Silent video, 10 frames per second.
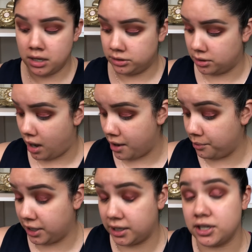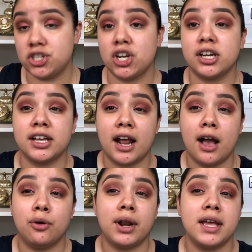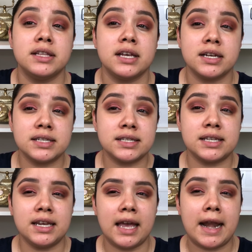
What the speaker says: so I wanted to check it out and see.